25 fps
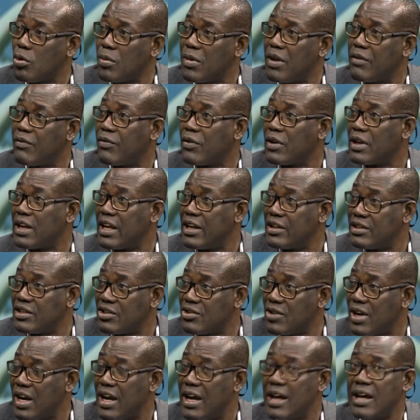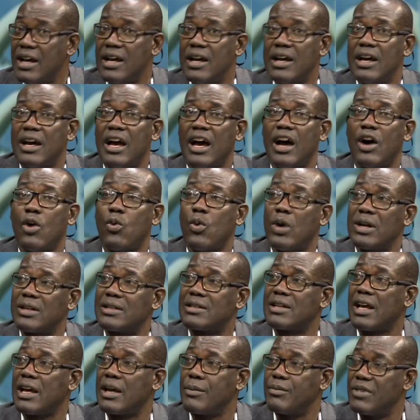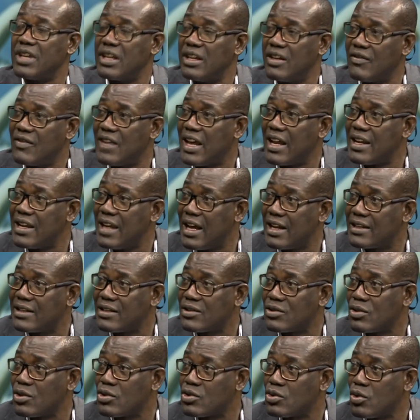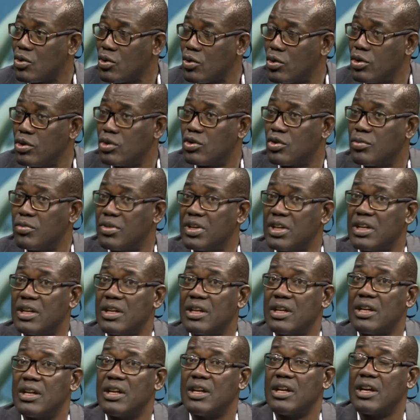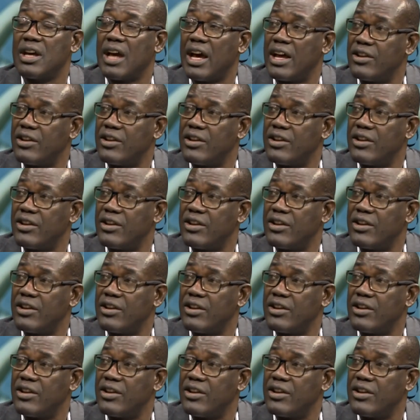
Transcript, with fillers: been a problem for Nigeria. I want, I believe that that is also going to be